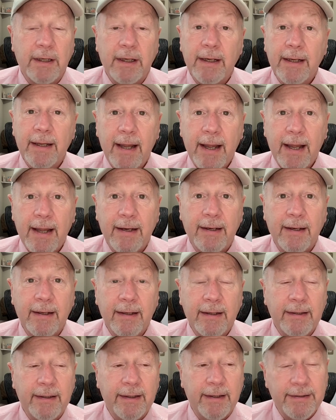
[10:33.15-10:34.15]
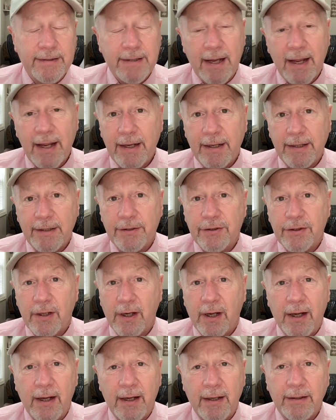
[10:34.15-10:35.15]
And again, it's age.
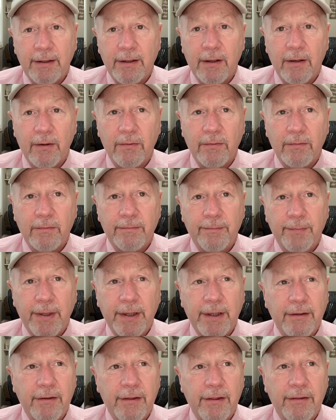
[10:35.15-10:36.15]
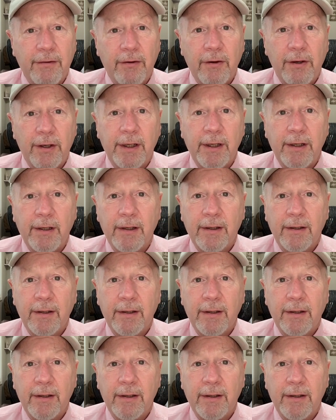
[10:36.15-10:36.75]
Being 30,